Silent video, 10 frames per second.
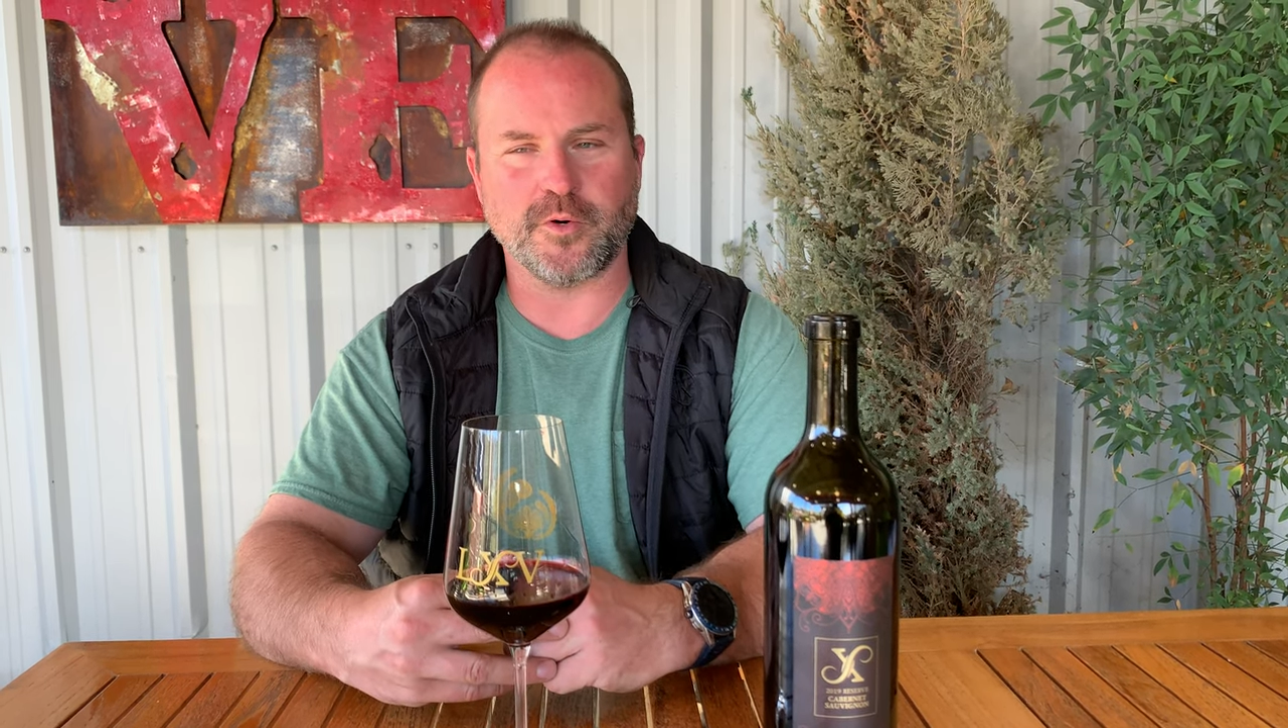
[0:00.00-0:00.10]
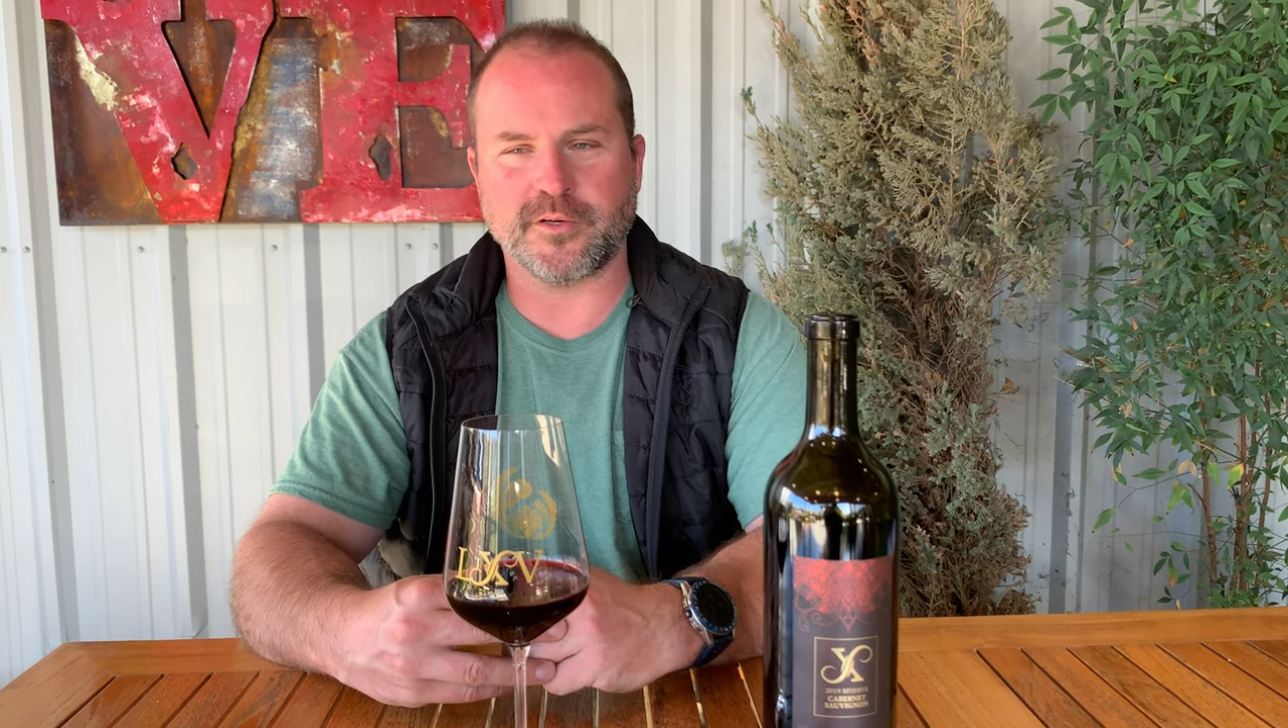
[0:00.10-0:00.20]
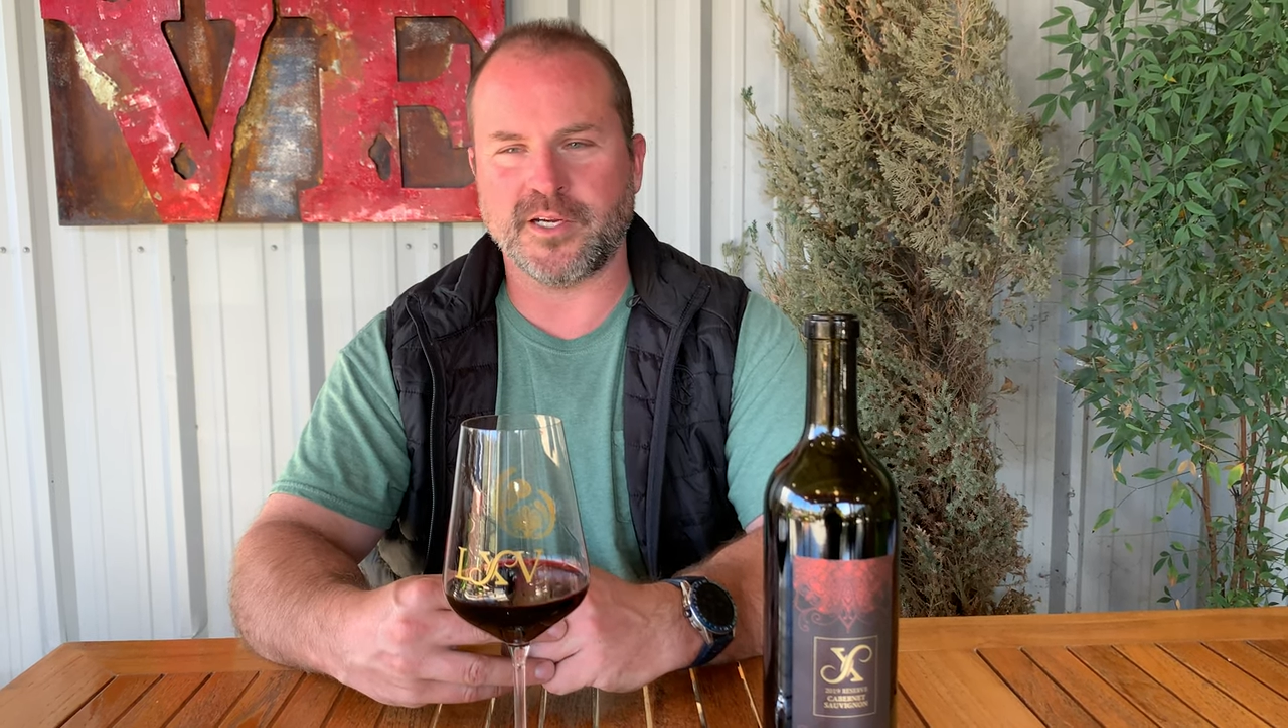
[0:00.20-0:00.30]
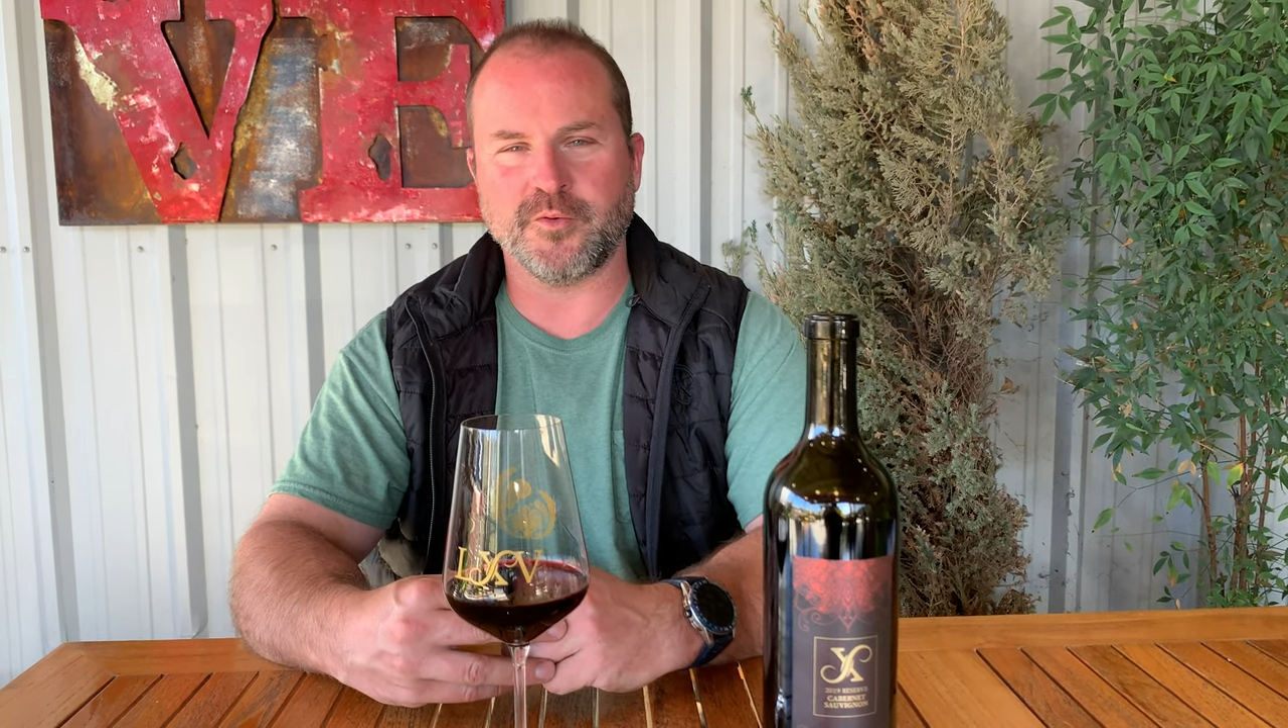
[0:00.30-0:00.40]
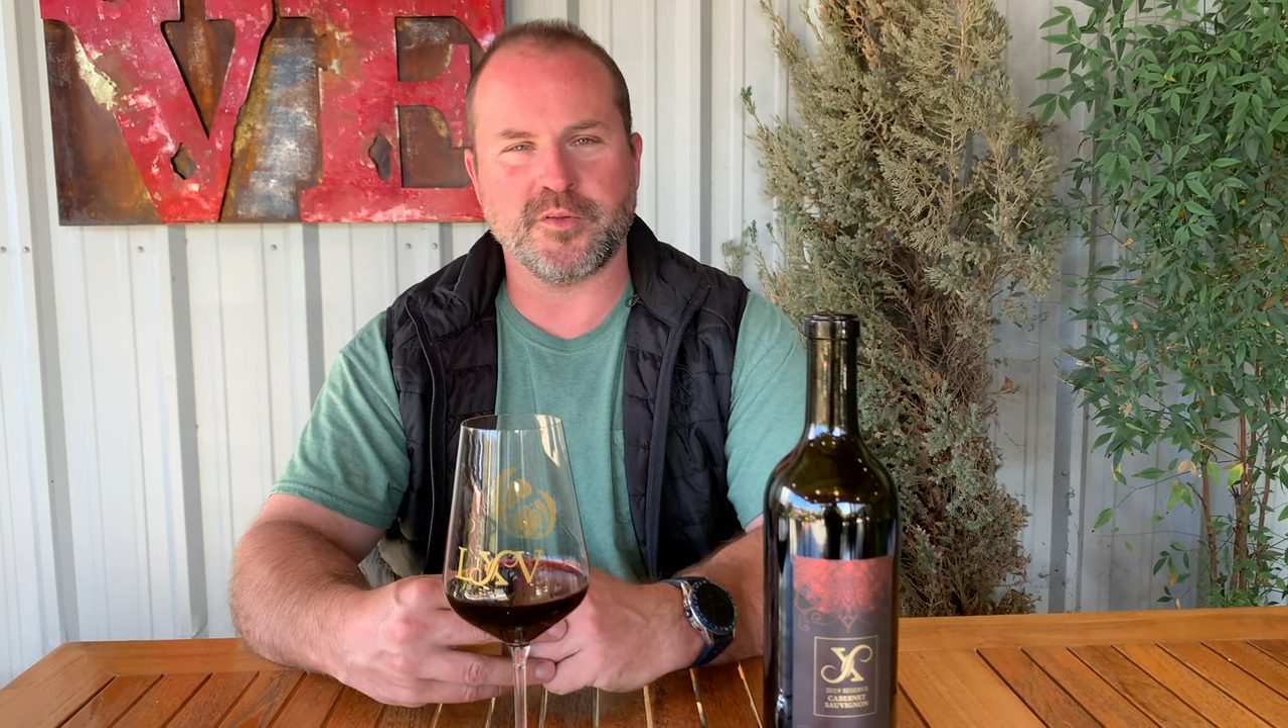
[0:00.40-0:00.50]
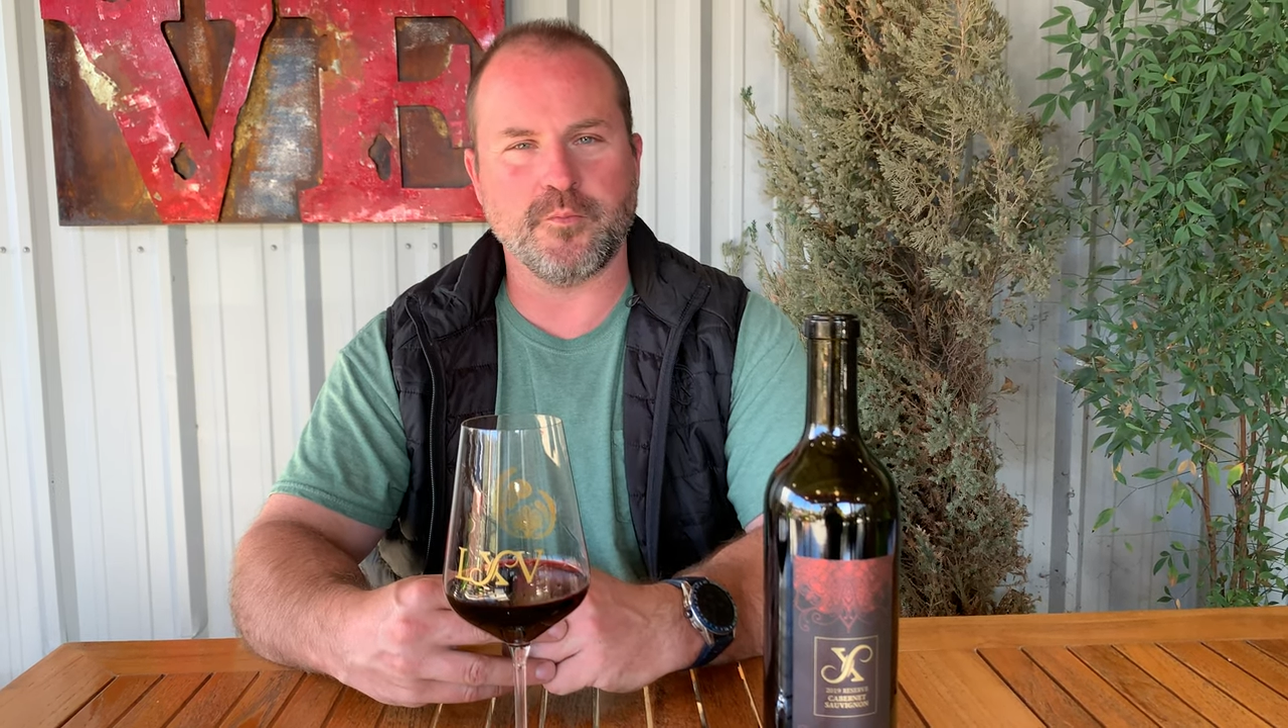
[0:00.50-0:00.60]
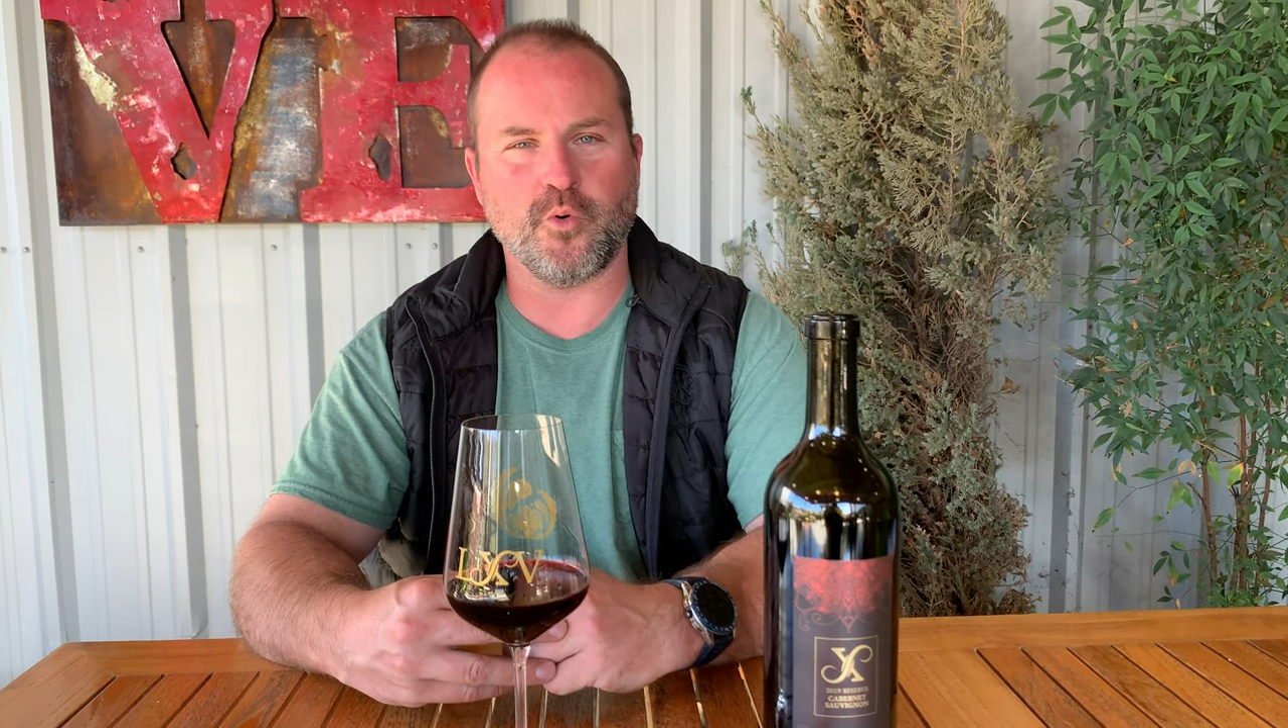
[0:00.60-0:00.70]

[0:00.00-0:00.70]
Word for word: working with